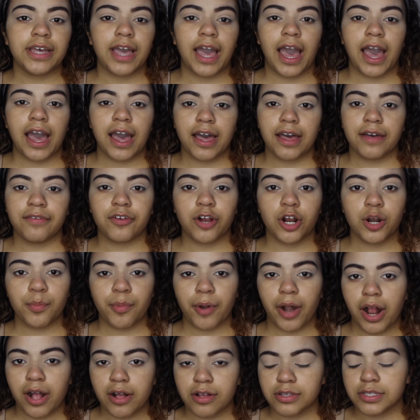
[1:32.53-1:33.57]
have our
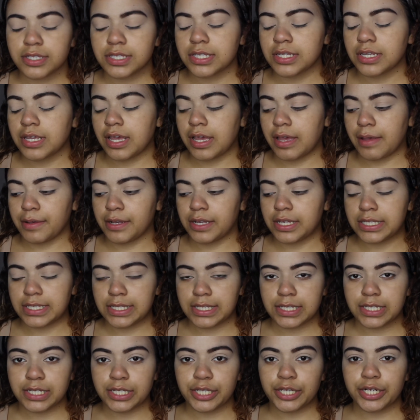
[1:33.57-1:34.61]
brows,
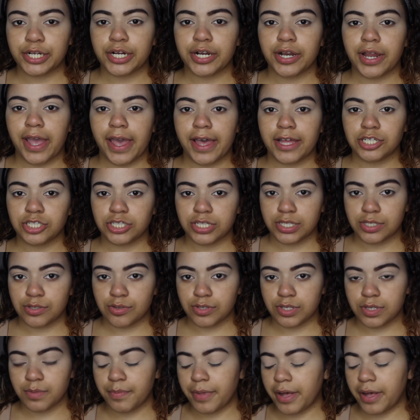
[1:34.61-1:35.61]
concealer, and translucent